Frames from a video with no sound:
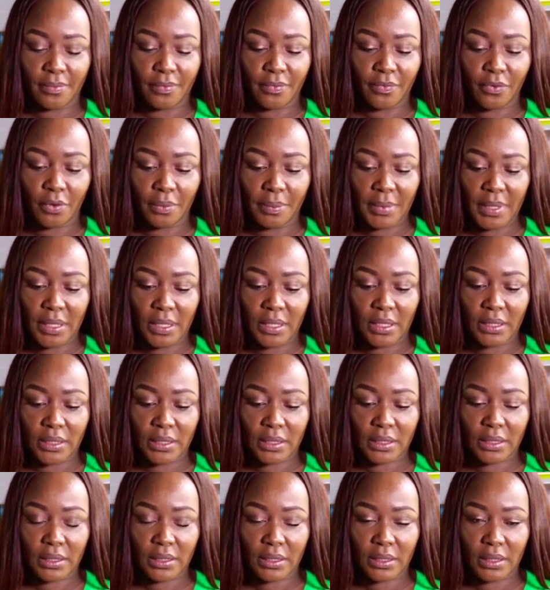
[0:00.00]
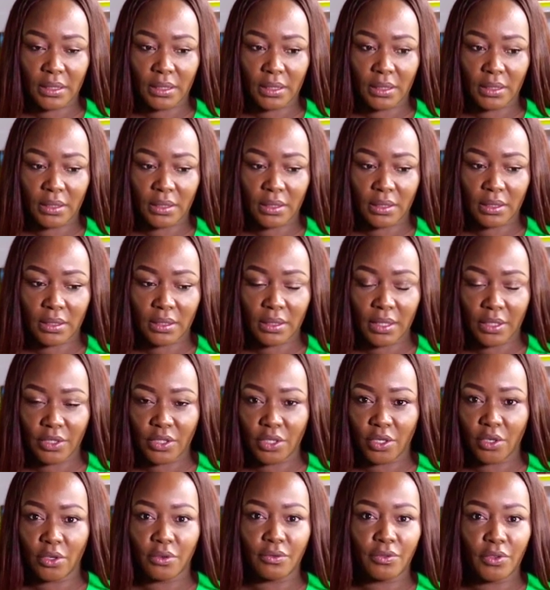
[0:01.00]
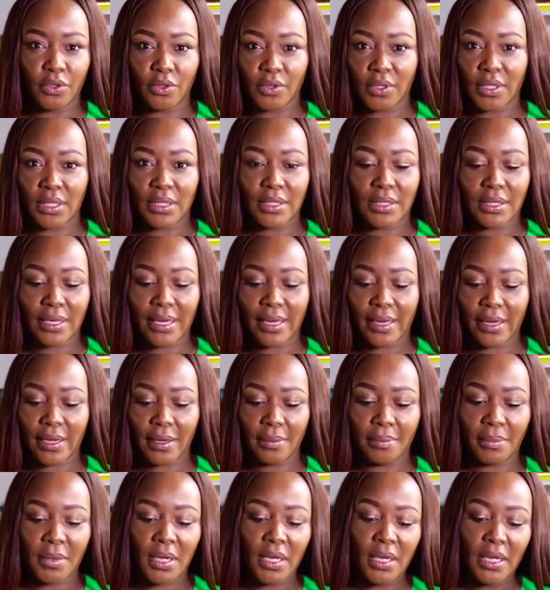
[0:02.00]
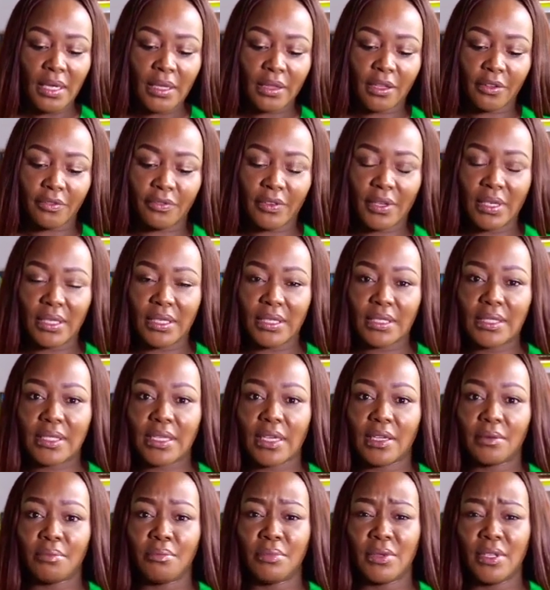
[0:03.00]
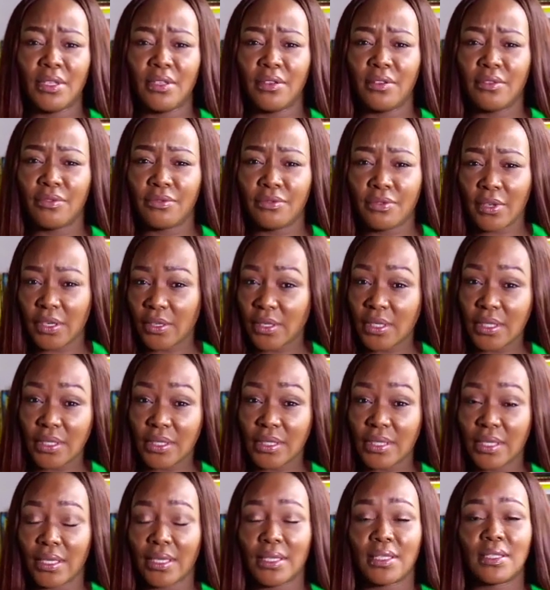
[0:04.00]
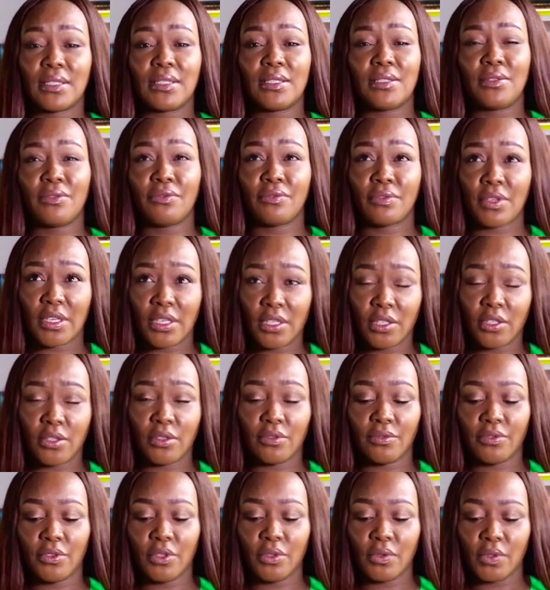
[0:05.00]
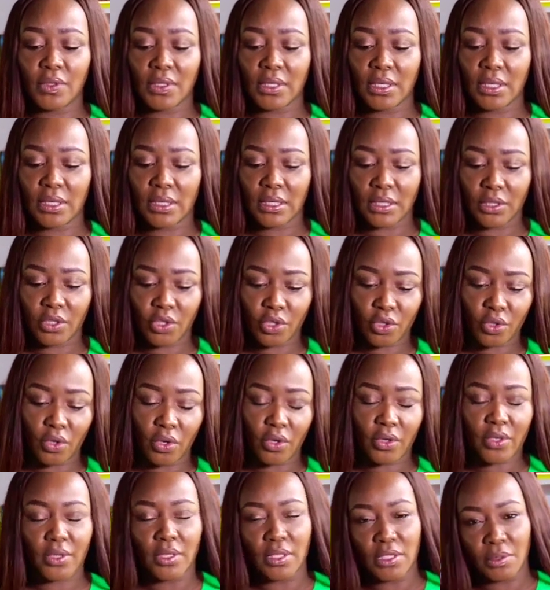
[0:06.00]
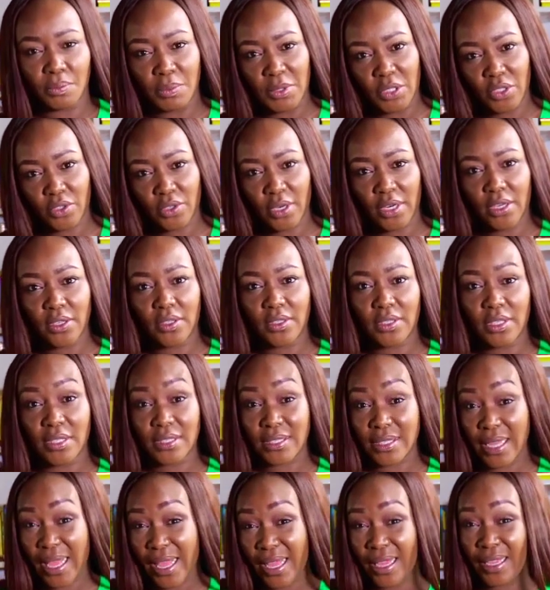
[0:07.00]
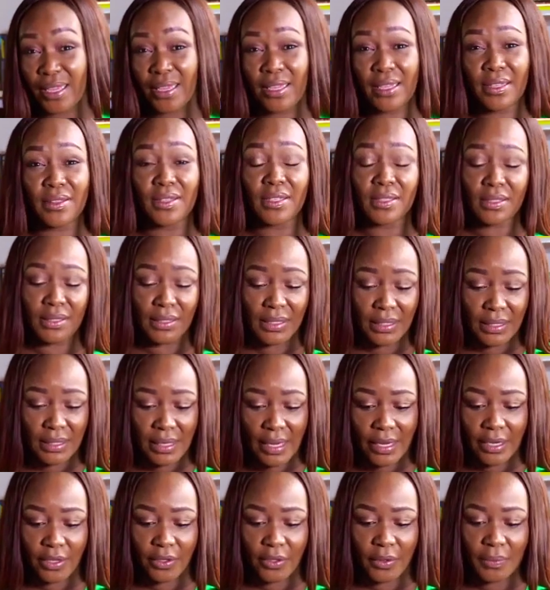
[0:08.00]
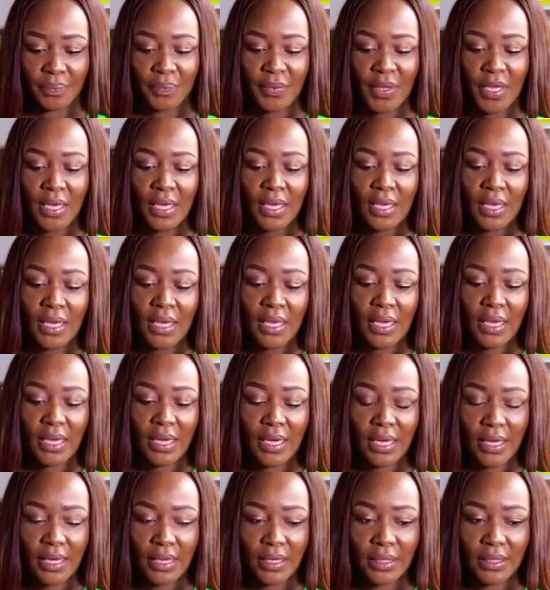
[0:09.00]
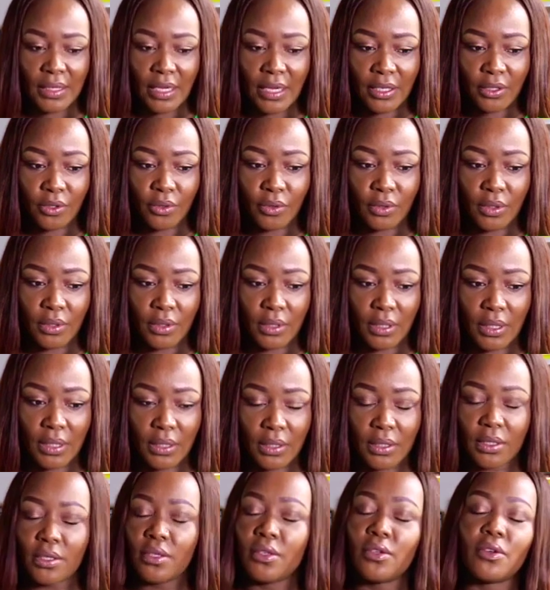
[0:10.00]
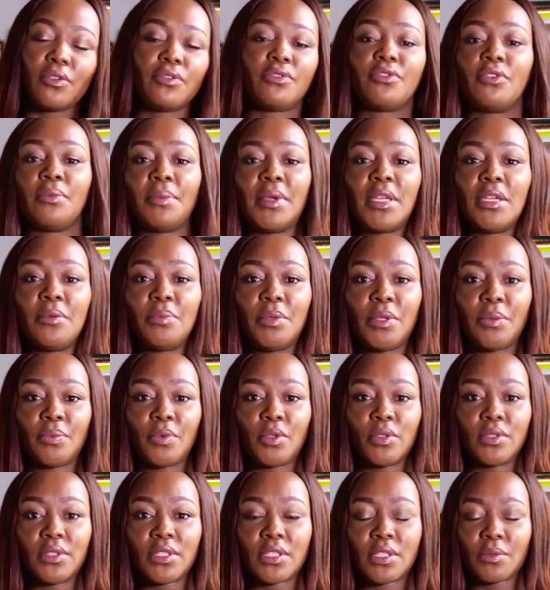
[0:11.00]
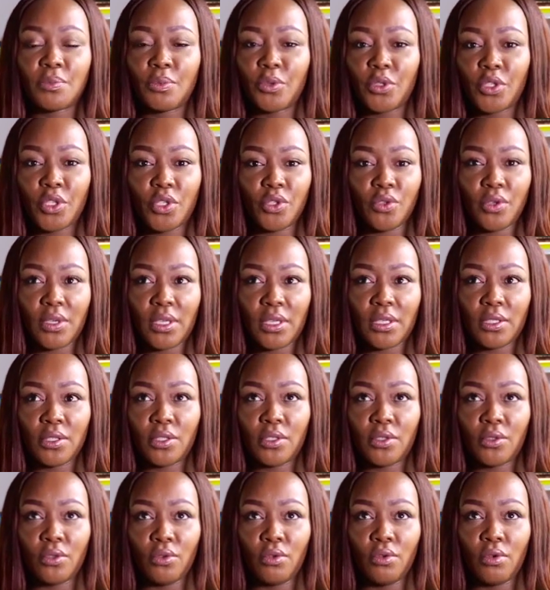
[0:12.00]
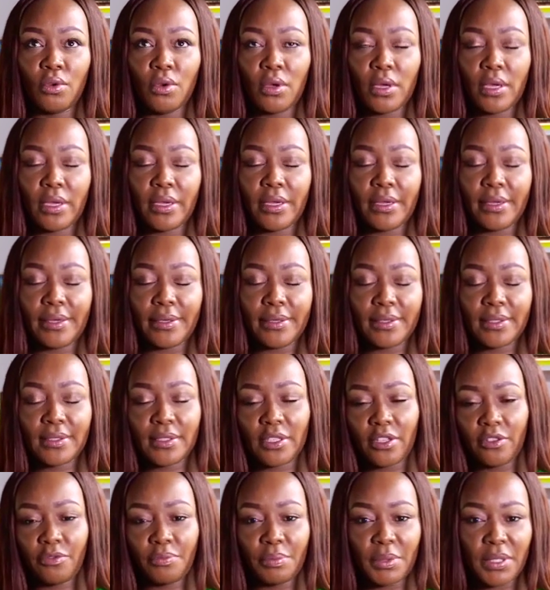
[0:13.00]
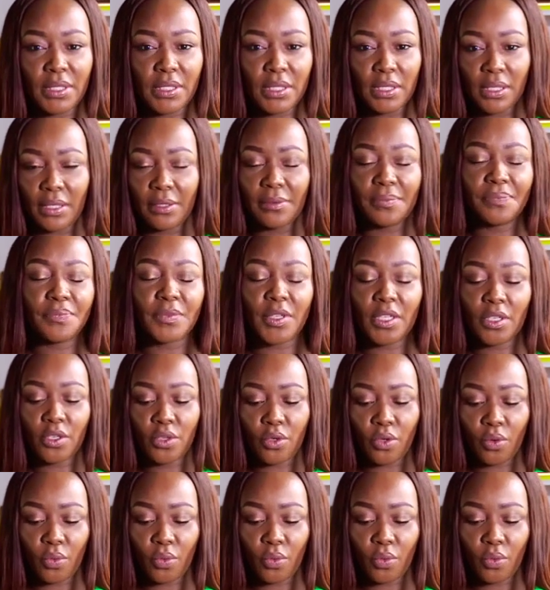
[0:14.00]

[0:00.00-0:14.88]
For many it's such a confusing time. The feelings can be very intense, very confusing. There's shock, there's betrayal, there's anger, there's denial, and that could for many people just push you into self-pity and